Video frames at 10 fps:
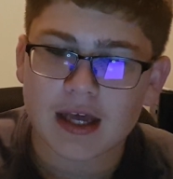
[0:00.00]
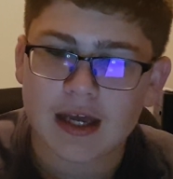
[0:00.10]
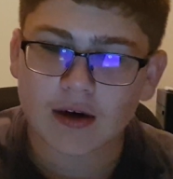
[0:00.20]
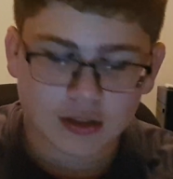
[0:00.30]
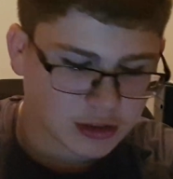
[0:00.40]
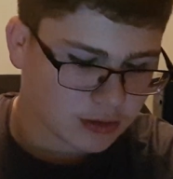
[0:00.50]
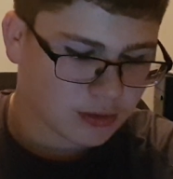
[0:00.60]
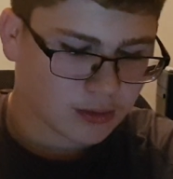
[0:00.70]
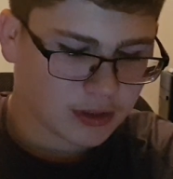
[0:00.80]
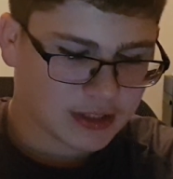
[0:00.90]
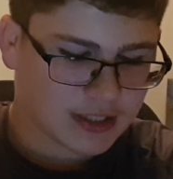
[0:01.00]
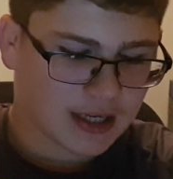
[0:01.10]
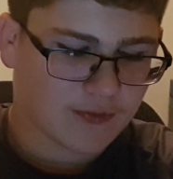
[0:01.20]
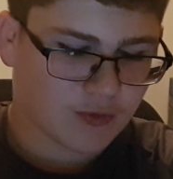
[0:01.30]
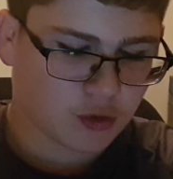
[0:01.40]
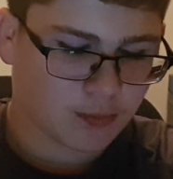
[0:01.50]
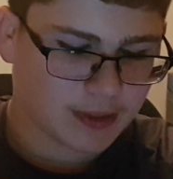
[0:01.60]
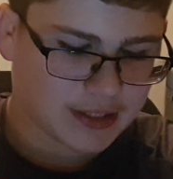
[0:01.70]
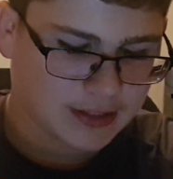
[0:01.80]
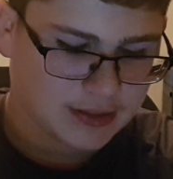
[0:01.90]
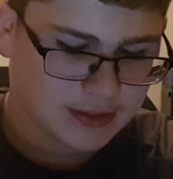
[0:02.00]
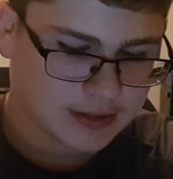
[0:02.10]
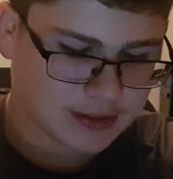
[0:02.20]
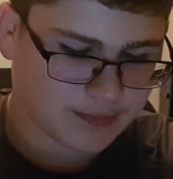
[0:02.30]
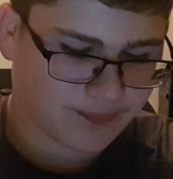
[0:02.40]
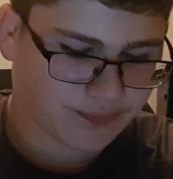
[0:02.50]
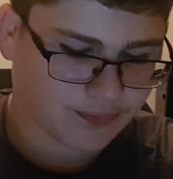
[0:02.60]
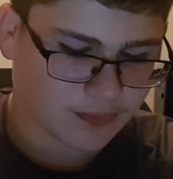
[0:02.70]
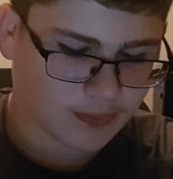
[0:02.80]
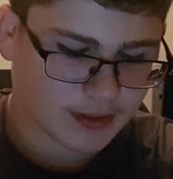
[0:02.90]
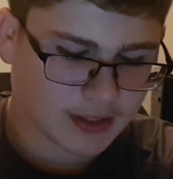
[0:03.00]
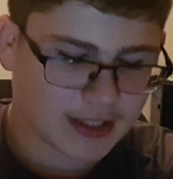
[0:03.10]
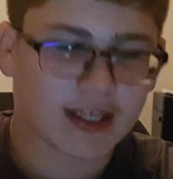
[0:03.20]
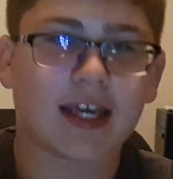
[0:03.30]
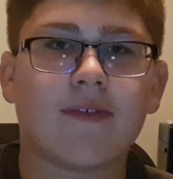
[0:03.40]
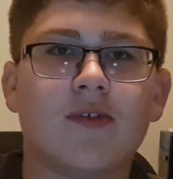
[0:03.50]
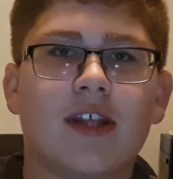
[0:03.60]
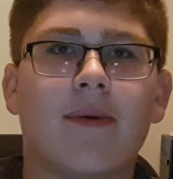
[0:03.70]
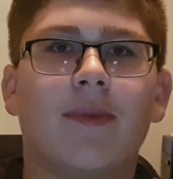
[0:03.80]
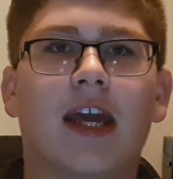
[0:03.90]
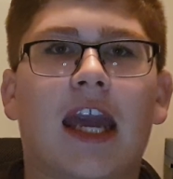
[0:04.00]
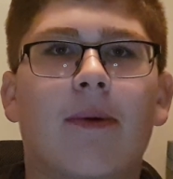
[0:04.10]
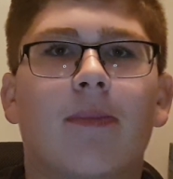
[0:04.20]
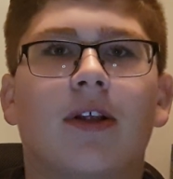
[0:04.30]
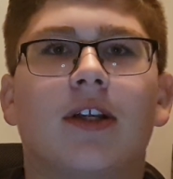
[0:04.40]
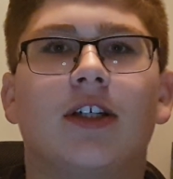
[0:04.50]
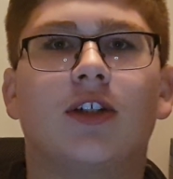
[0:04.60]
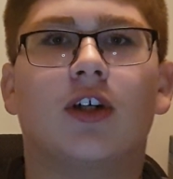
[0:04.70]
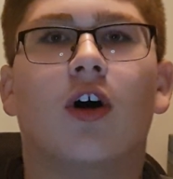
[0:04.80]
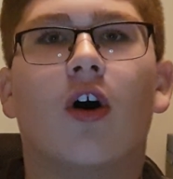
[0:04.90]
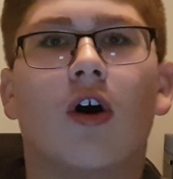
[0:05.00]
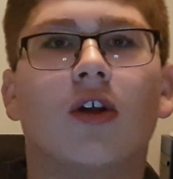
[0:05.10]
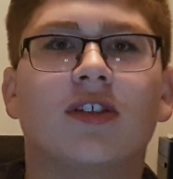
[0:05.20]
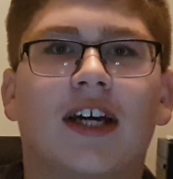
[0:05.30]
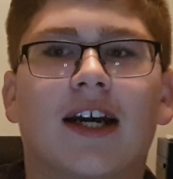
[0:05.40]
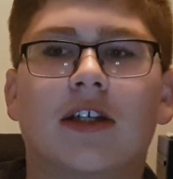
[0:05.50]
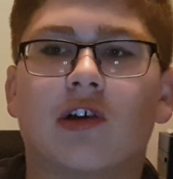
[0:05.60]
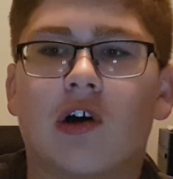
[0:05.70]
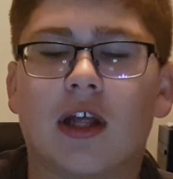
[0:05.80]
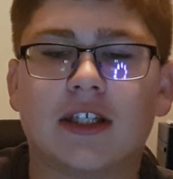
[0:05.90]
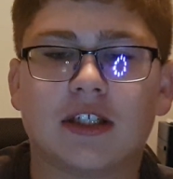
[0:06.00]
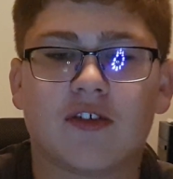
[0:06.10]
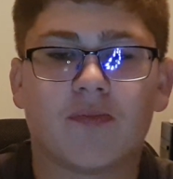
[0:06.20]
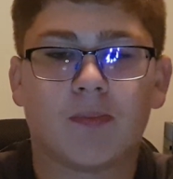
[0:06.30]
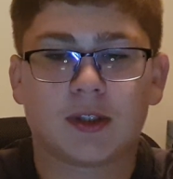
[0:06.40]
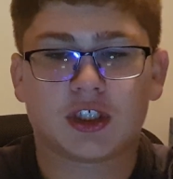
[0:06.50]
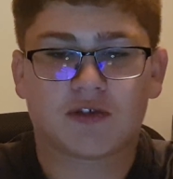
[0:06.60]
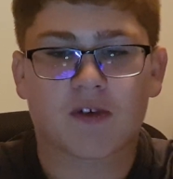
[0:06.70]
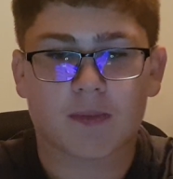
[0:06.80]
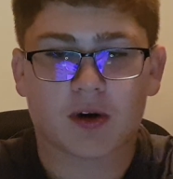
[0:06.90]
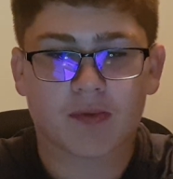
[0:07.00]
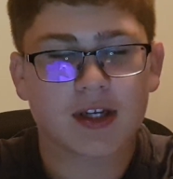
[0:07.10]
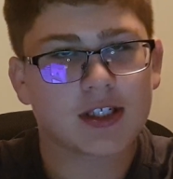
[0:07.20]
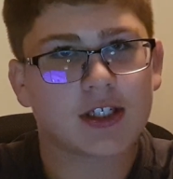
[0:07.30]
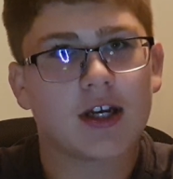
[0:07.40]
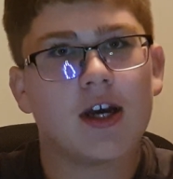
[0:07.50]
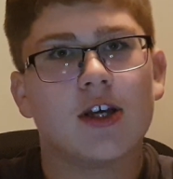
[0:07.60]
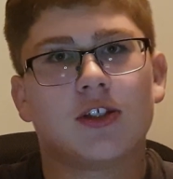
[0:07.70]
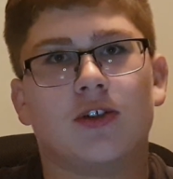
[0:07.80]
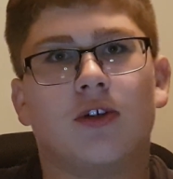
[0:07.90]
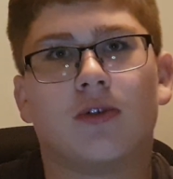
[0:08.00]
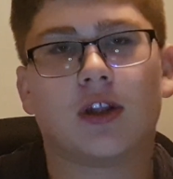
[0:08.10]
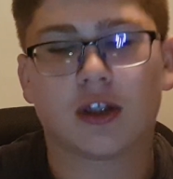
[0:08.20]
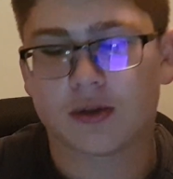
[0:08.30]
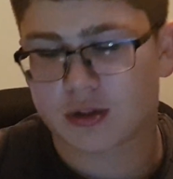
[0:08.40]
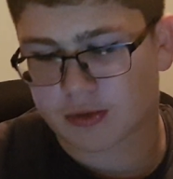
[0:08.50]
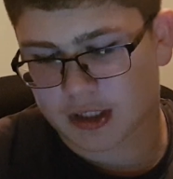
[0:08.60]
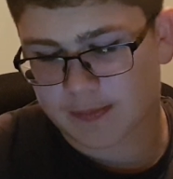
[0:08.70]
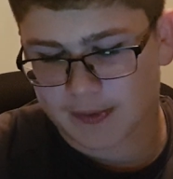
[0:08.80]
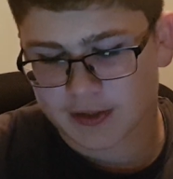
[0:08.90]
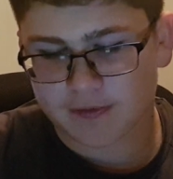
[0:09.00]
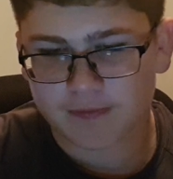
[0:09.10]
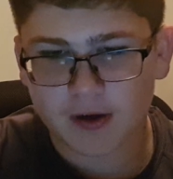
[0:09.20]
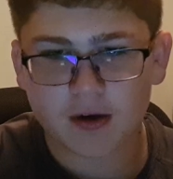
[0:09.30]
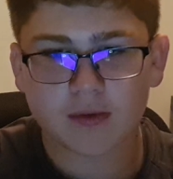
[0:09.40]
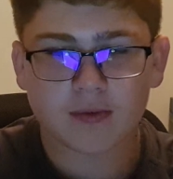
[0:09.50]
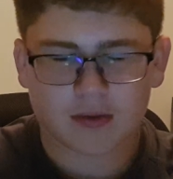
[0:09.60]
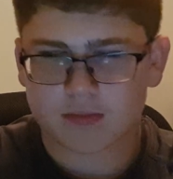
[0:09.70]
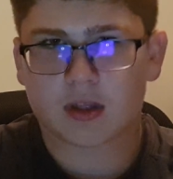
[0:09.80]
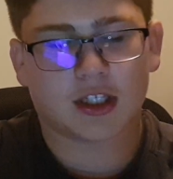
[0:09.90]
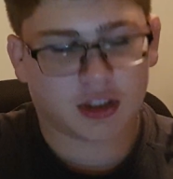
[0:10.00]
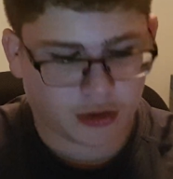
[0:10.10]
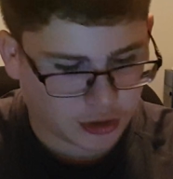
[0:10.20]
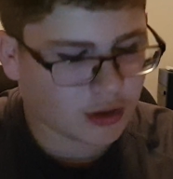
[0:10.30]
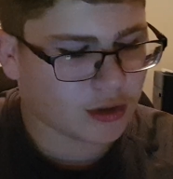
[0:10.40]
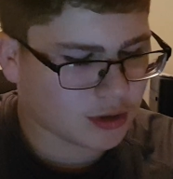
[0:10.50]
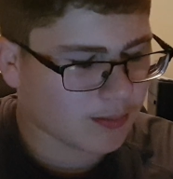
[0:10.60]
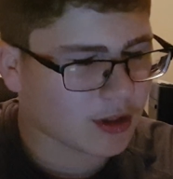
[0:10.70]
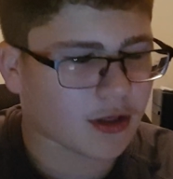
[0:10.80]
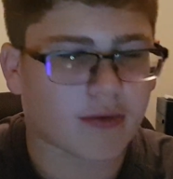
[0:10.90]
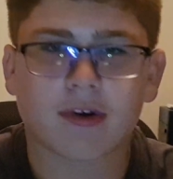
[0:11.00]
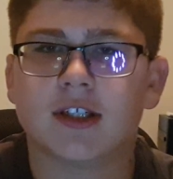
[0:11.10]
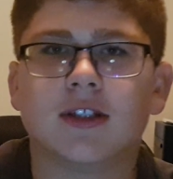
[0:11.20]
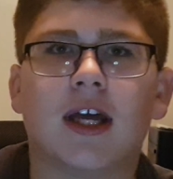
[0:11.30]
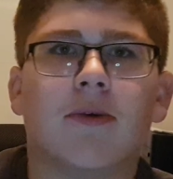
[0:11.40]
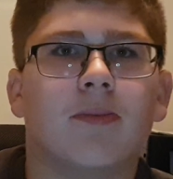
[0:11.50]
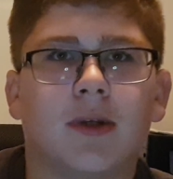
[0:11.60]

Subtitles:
It also is kind of cool because it gives them the capabilities to call, text, all that stuff, but just from your wrist, so you don't lose a really expensive phone. At least you shouldn't lose something on your wrist. That's